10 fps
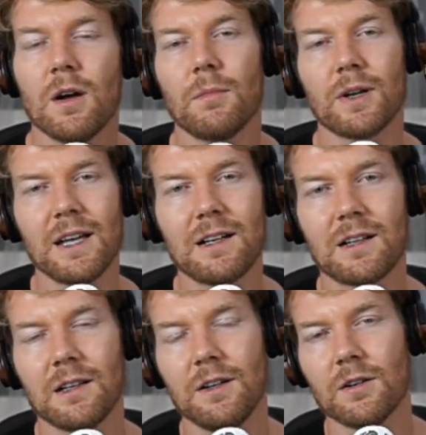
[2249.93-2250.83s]
But get
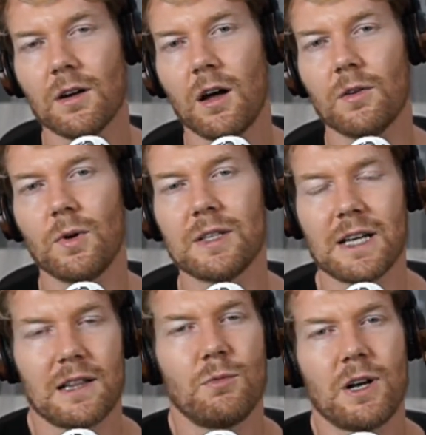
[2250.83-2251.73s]
clear on
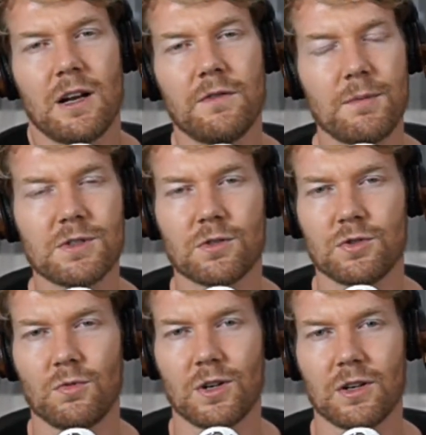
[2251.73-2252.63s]
exactly what kind of episodes
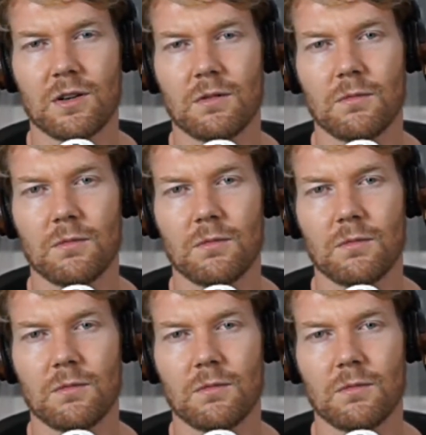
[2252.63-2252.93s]
you want to